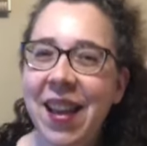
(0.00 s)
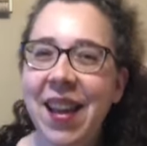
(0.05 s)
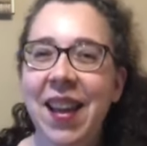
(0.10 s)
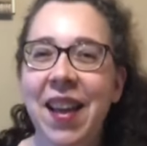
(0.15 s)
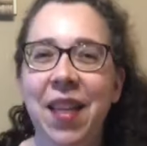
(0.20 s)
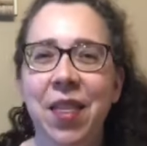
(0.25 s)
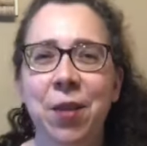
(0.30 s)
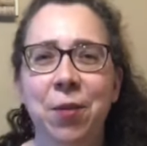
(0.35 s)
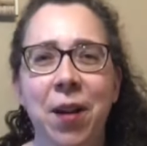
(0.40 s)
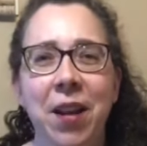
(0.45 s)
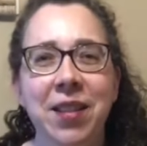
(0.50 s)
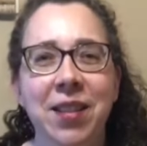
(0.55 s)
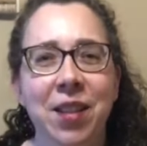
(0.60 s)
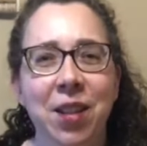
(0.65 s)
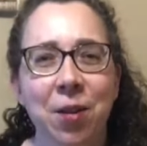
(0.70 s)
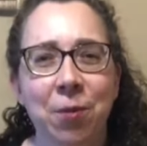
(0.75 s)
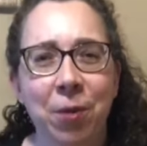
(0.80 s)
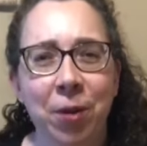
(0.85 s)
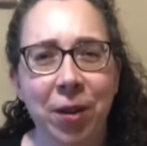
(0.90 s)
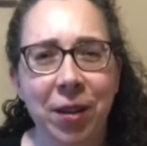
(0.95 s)
The rest of the
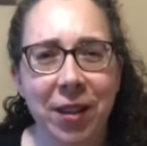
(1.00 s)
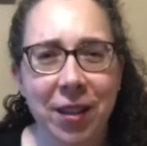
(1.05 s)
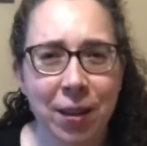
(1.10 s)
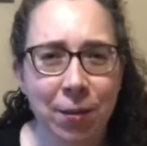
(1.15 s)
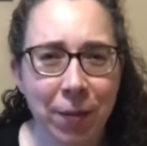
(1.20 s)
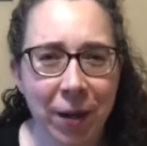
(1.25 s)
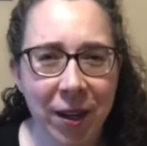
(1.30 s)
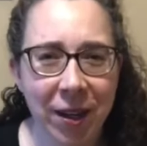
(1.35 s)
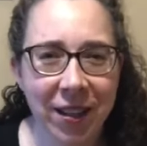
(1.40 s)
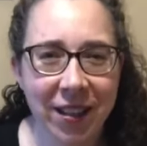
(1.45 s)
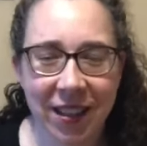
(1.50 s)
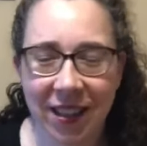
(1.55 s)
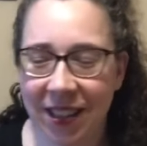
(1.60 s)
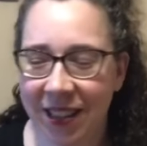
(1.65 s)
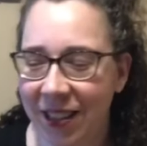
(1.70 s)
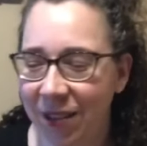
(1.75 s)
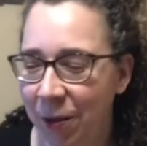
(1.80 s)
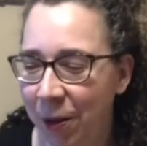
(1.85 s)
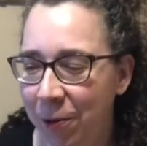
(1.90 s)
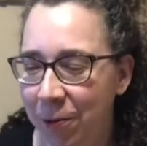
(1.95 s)
world experiences
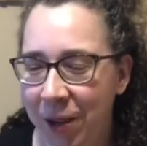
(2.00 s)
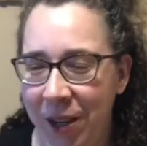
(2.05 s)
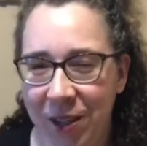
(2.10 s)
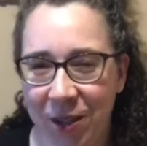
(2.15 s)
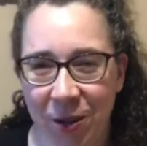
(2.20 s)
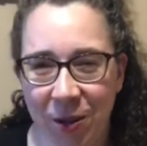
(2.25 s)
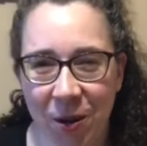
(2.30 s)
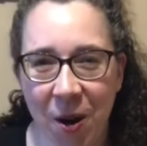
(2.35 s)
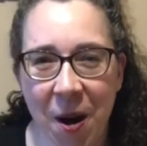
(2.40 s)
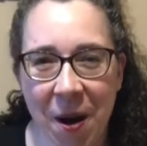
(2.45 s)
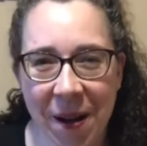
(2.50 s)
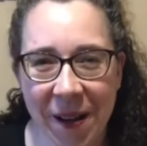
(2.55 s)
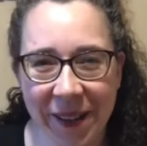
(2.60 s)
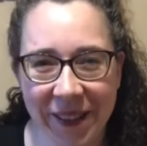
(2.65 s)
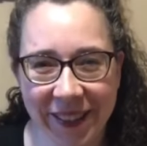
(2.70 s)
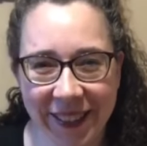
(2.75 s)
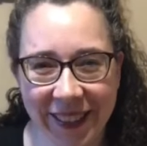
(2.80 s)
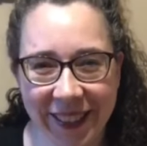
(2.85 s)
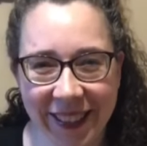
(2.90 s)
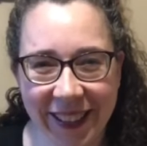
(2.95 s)
what we do
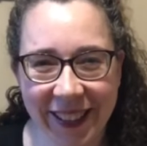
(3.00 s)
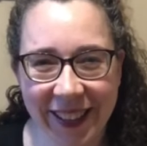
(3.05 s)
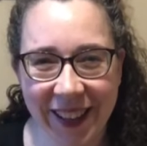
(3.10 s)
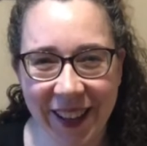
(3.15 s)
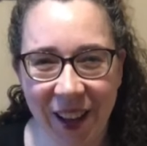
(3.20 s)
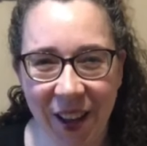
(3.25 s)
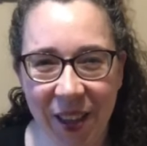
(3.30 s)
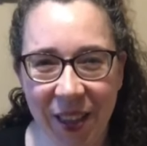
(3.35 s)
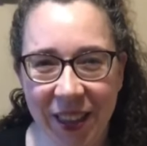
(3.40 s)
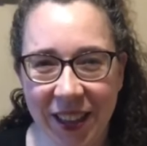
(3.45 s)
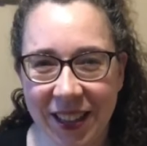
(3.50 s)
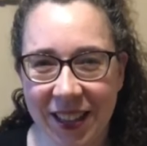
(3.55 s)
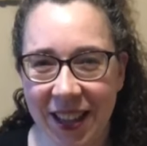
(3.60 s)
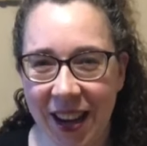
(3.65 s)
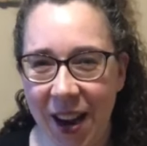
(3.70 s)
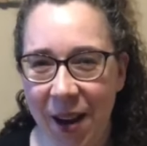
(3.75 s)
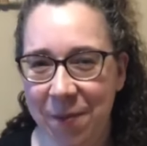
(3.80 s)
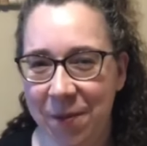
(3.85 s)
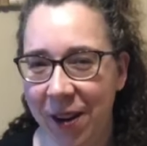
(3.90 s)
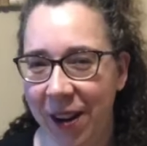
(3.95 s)
all the
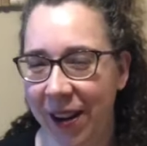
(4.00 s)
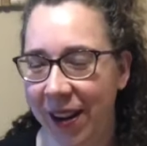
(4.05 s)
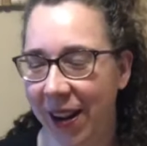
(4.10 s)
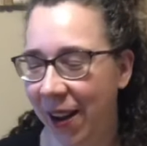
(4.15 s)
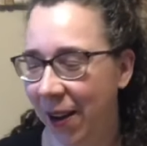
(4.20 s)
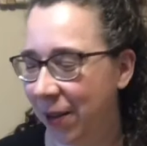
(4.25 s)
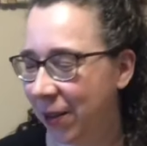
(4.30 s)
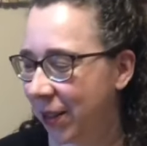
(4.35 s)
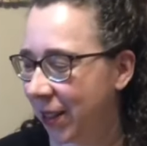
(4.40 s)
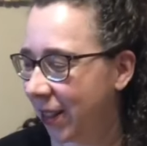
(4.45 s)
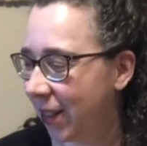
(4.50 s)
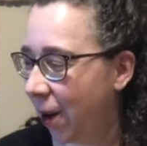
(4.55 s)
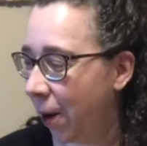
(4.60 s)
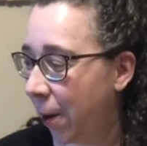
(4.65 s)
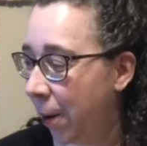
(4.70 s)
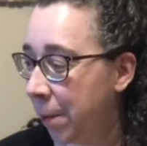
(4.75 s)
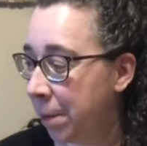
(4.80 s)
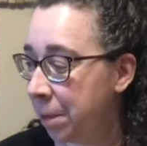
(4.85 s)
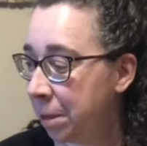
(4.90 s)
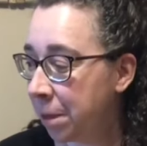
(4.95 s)
time right now.
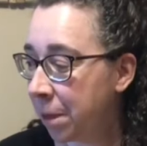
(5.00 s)
So